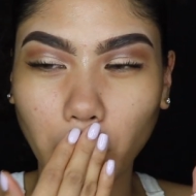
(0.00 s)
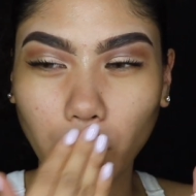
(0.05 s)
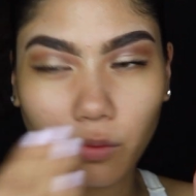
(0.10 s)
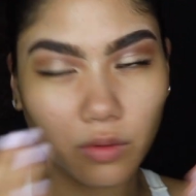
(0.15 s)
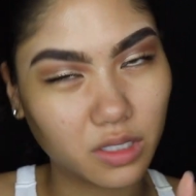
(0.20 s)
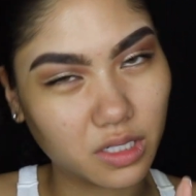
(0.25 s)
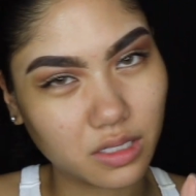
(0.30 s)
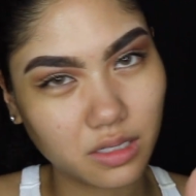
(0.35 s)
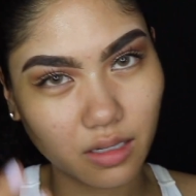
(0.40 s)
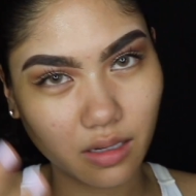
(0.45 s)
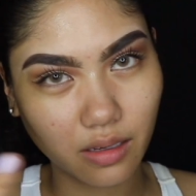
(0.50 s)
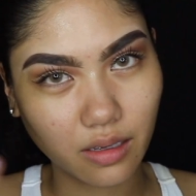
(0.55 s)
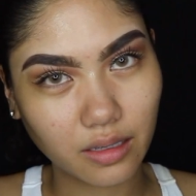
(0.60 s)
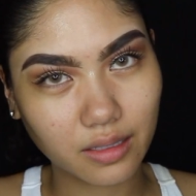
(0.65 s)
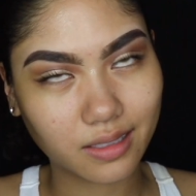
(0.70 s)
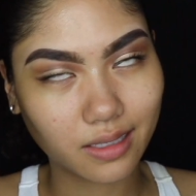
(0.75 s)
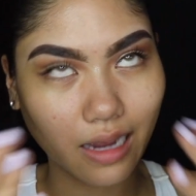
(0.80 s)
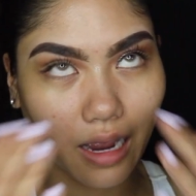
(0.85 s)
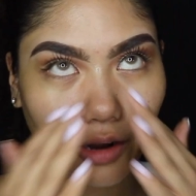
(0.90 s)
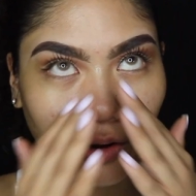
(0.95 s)
which
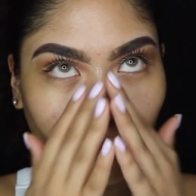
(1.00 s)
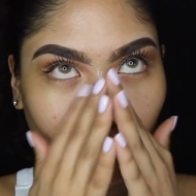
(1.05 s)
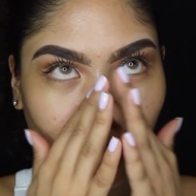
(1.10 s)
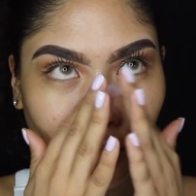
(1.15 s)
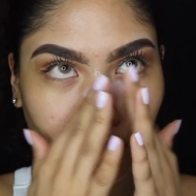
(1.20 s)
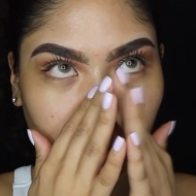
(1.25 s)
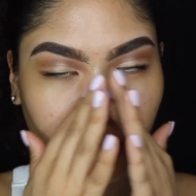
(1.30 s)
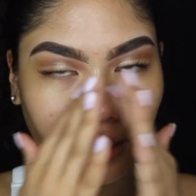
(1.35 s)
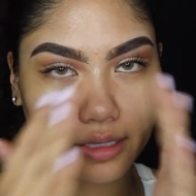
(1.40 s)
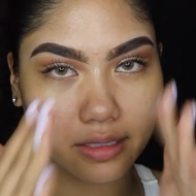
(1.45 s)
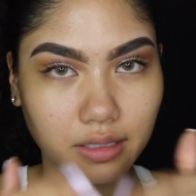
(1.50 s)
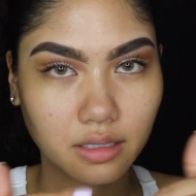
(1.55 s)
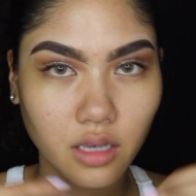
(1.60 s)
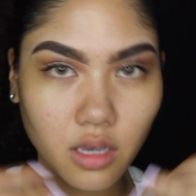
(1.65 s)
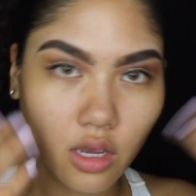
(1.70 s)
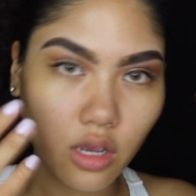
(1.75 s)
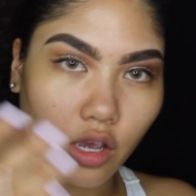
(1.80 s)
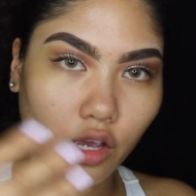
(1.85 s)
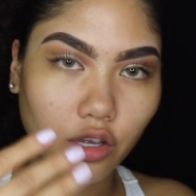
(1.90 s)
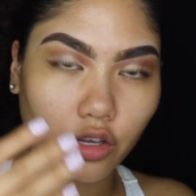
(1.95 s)
is kind of weird because,
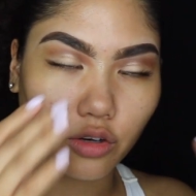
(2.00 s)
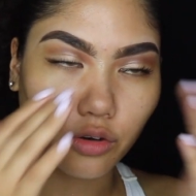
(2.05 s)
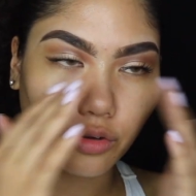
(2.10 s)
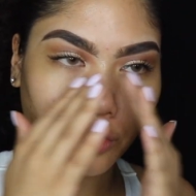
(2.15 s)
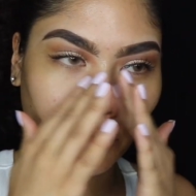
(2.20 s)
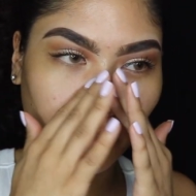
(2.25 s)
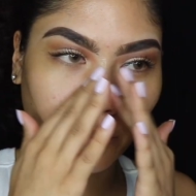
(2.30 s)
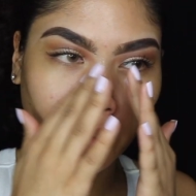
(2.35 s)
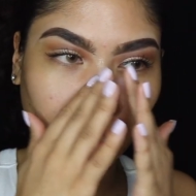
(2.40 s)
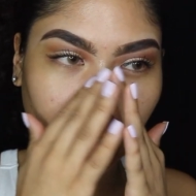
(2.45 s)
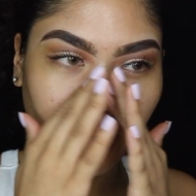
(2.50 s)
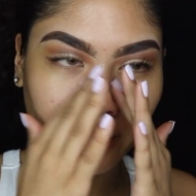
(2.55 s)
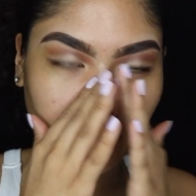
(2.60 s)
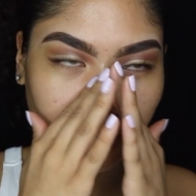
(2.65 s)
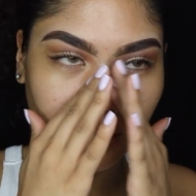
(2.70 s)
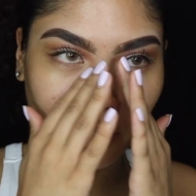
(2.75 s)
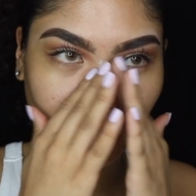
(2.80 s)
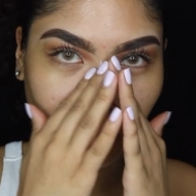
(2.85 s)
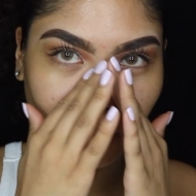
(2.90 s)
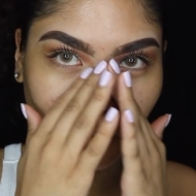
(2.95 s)
you know, you apply the
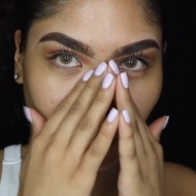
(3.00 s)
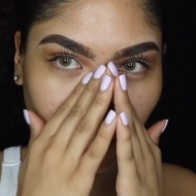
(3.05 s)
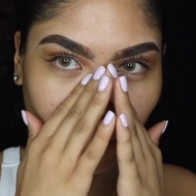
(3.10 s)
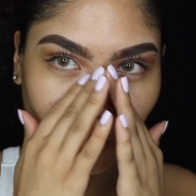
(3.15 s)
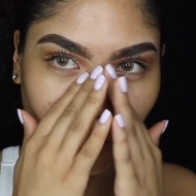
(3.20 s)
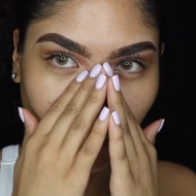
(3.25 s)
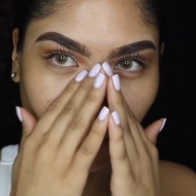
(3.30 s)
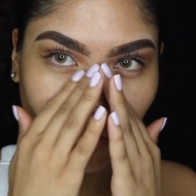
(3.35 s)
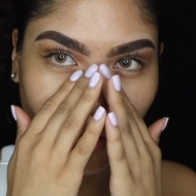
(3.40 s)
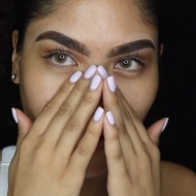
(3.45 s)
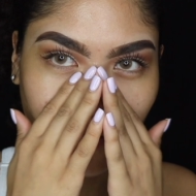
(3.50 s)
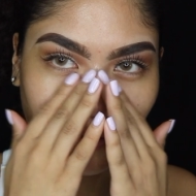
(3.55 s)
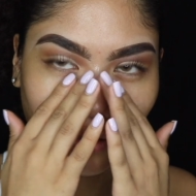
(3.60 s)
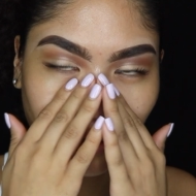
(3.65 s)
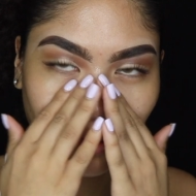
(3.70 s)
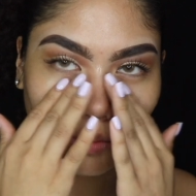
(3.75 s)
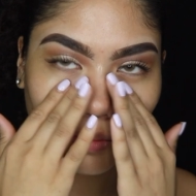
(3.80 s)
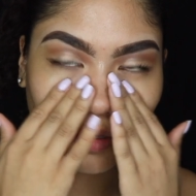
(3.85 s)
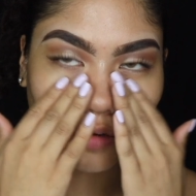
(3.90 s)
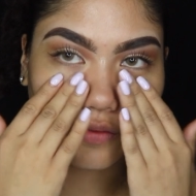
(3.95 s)
serum so that you have a
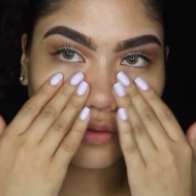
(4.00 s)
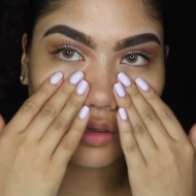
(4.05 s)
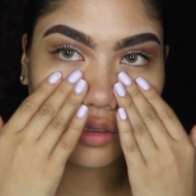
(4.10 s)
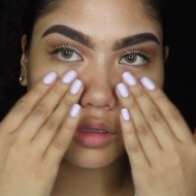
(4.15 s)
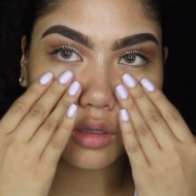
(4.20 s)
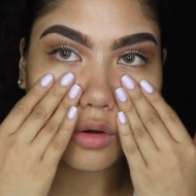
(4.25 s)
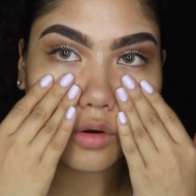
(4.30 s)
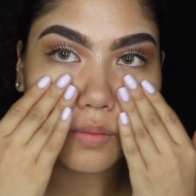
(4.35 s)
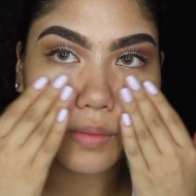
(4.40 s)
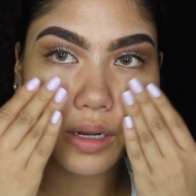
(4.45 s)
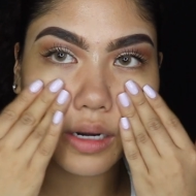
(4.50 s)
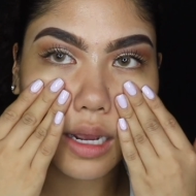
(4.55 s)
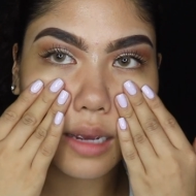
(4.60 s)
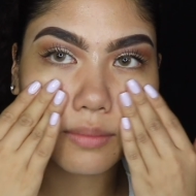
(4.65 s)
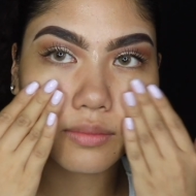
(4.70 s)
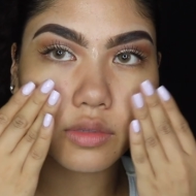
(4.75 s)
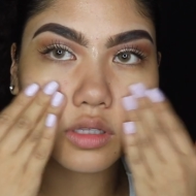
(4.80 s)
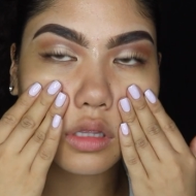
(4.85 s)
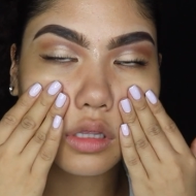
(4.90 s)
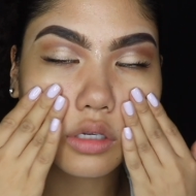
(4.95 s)
little bit of a glow, but
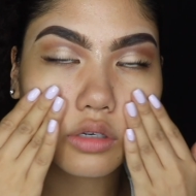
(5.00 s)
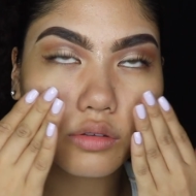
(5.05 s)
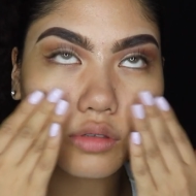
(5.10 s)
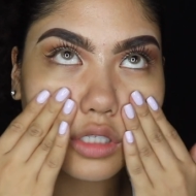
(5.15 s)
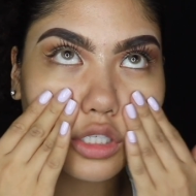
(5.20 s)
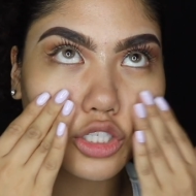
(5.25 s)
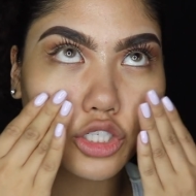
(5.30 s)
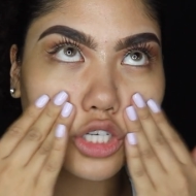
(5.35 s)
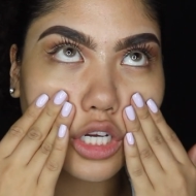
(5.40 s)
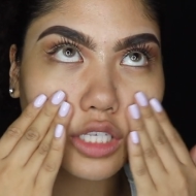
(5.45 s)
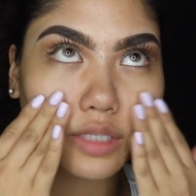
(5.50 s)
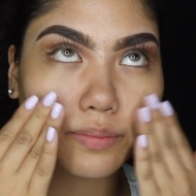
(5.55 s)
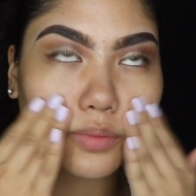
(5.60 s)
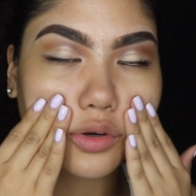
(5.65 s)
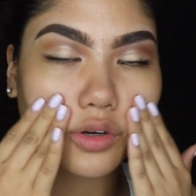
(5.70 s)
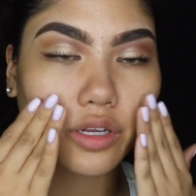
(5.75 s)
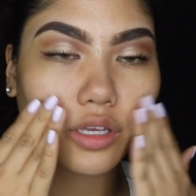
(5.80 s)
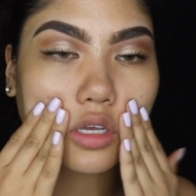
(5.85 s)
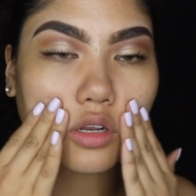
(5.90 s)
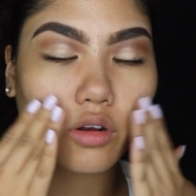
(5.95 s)
I'm literally just
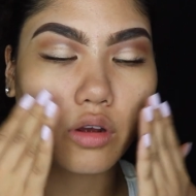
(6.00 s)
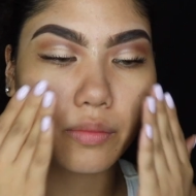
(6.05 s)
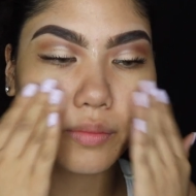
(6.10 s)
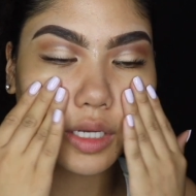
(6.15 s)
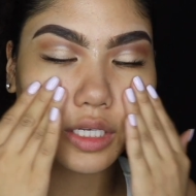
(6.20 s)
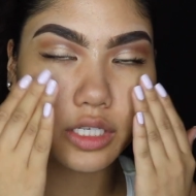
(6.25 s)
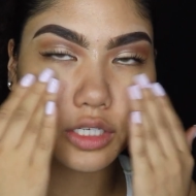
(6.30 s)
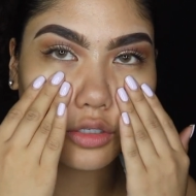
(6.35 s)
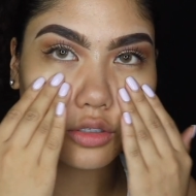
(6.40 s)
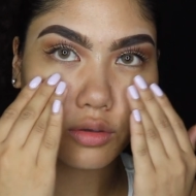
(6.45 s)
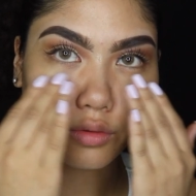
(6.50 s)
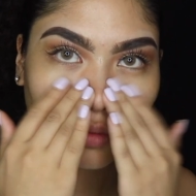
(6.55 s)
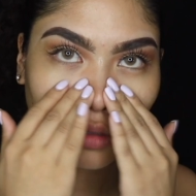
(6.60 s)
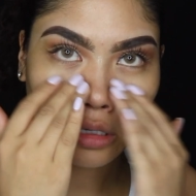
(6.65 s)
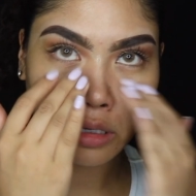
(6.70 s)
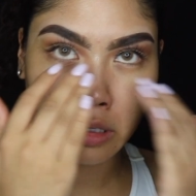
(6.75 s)
putting it on my T-zone.